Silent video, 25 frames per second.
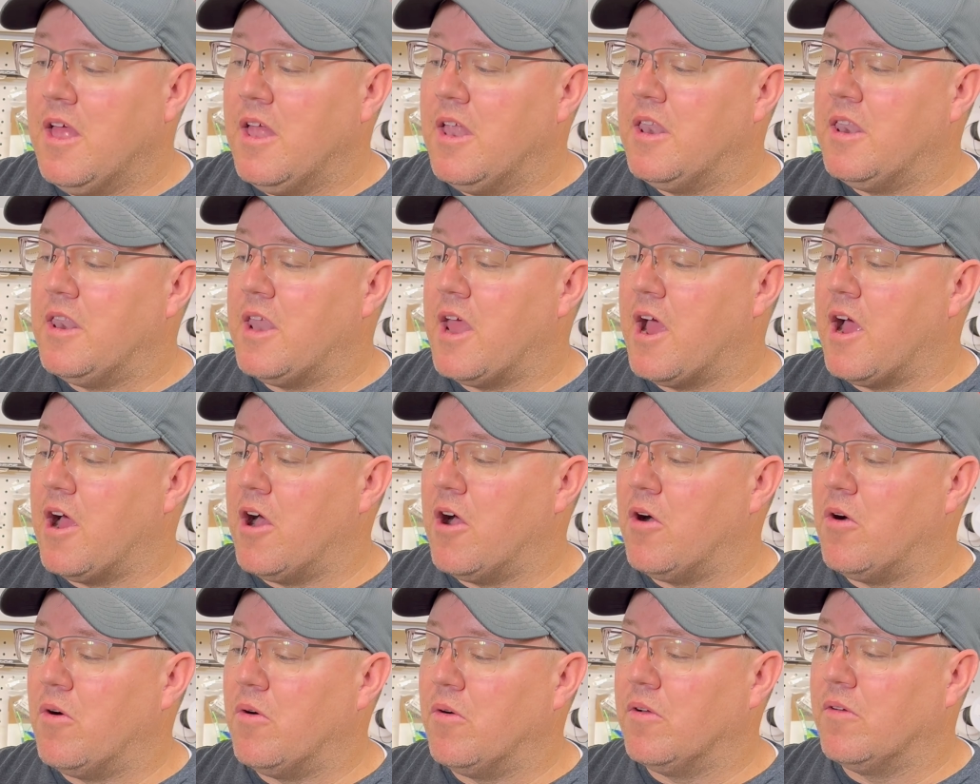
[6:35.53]

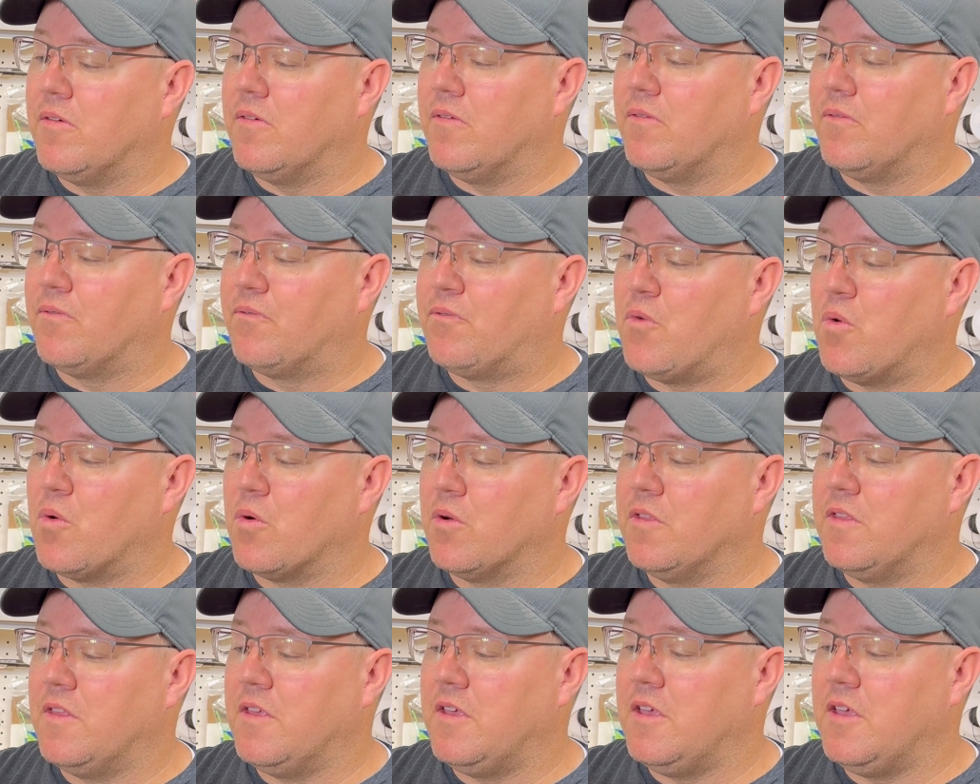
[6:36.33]
Now,
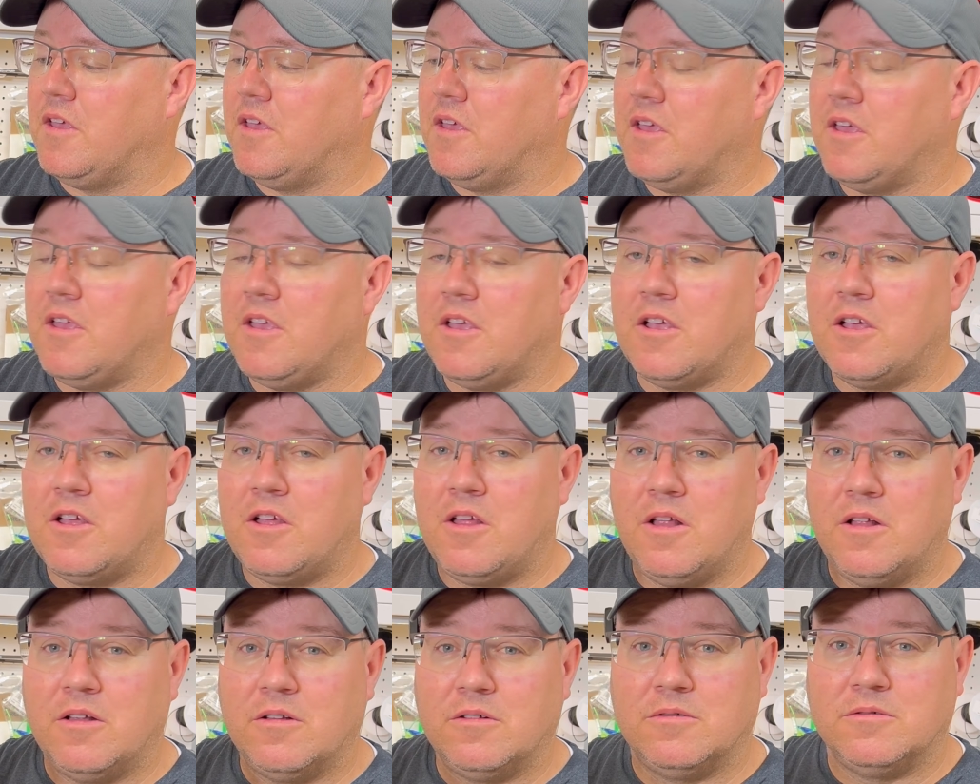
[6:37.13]
for the
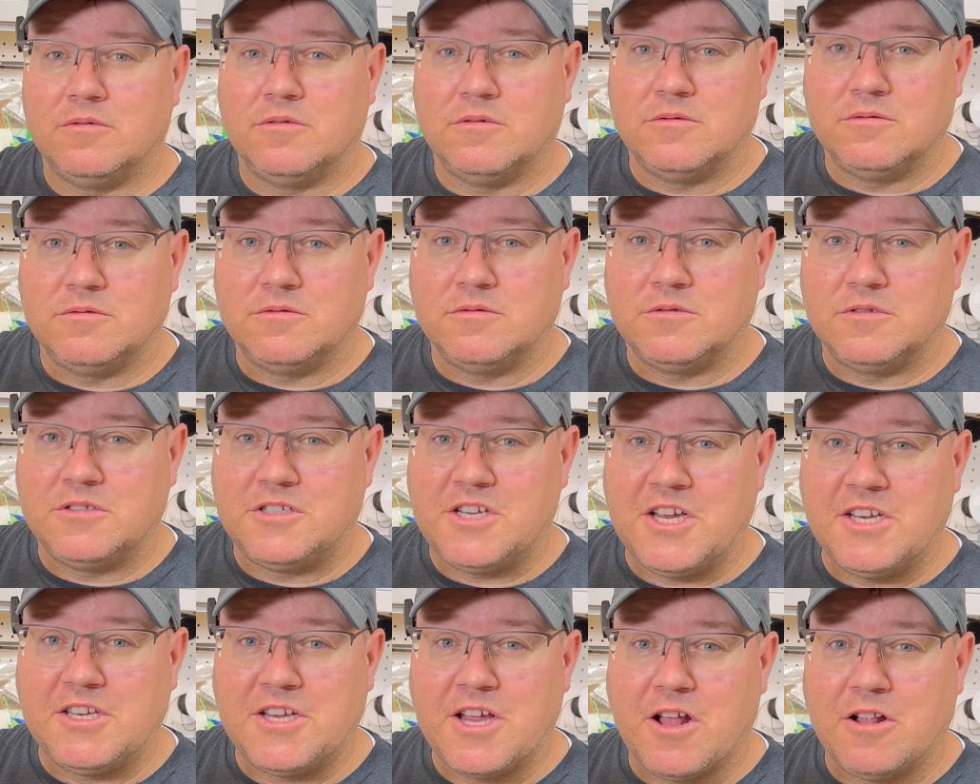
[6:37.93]

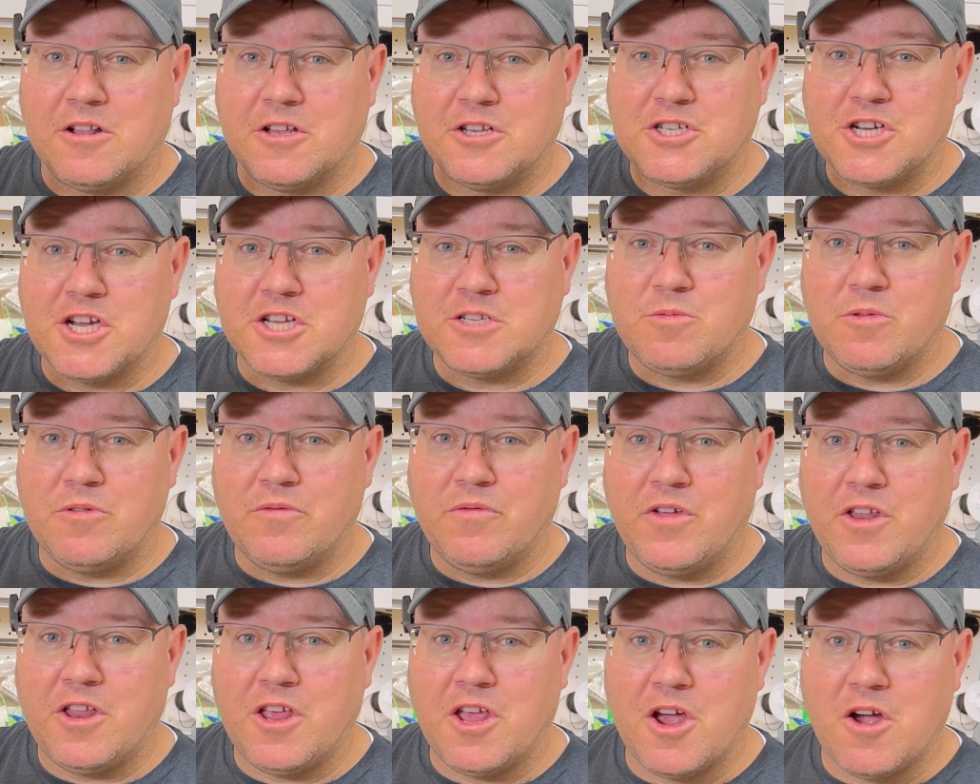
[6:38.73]
detailed adjustment
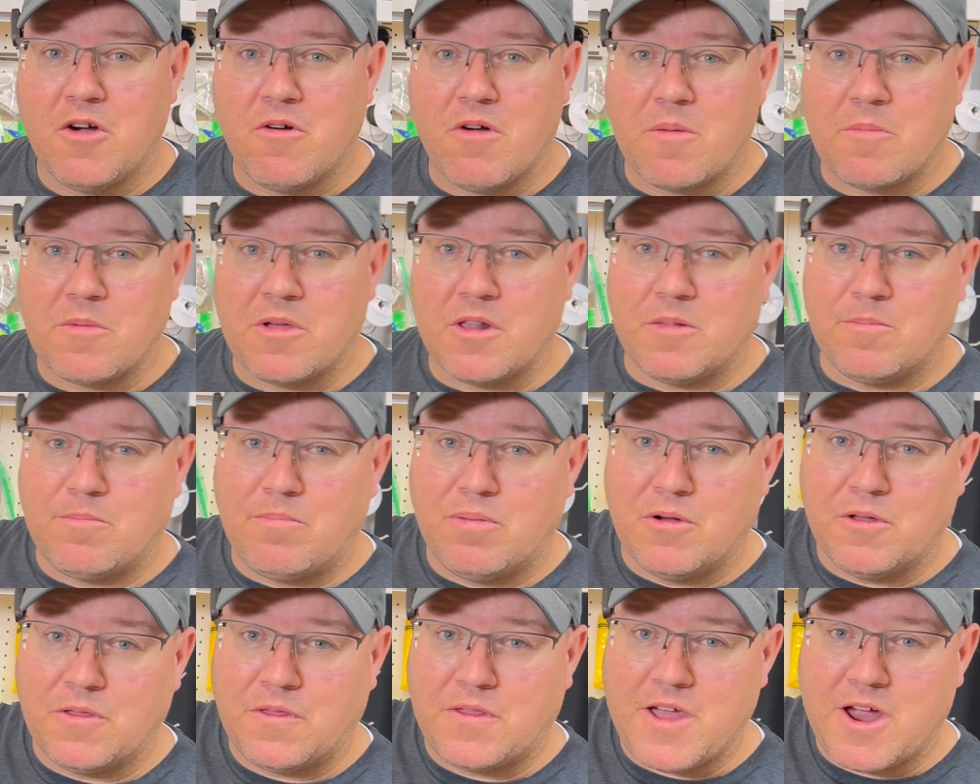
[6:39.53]
video, I'm going to
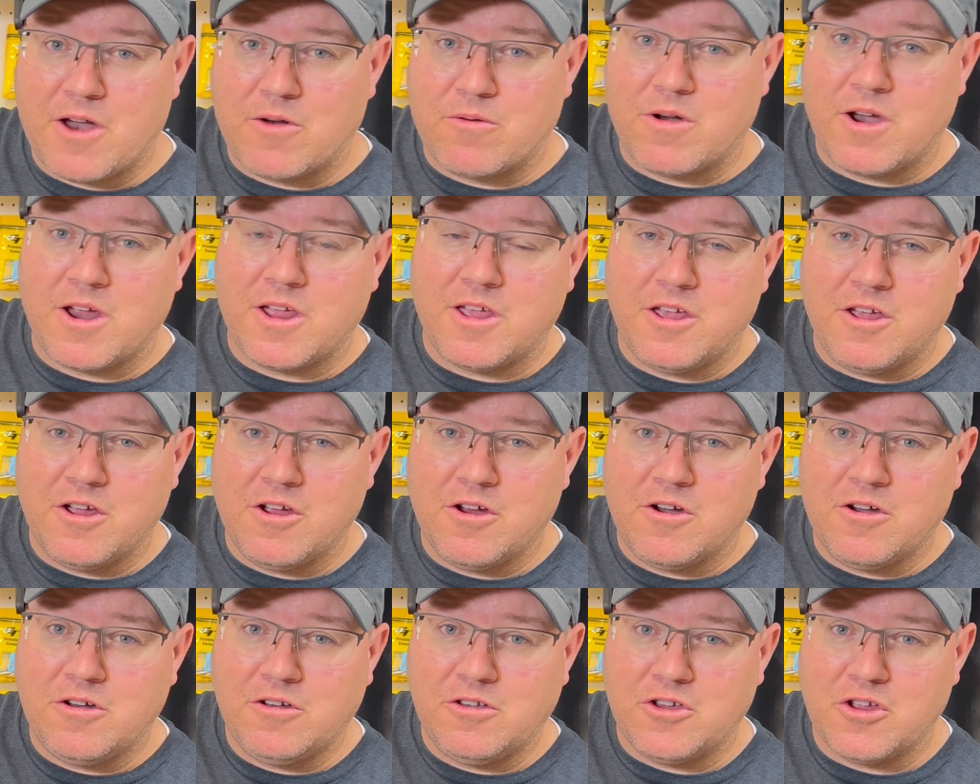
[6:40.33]
put that right here.